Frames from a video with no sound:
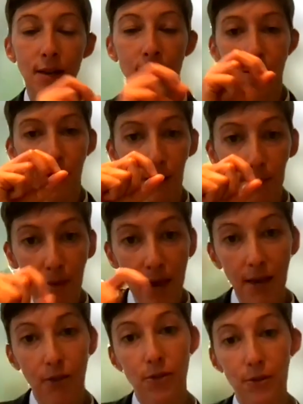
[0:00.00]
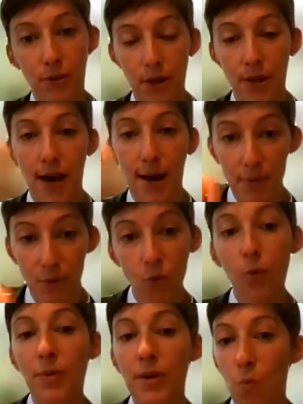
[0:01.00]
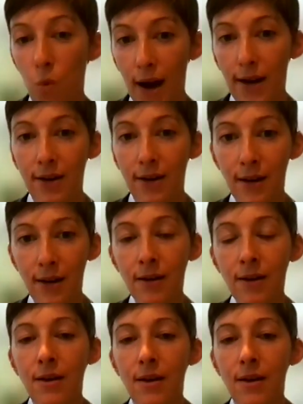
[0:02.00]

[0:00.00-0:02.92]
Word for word: then it's going to make it the gap it will be widening.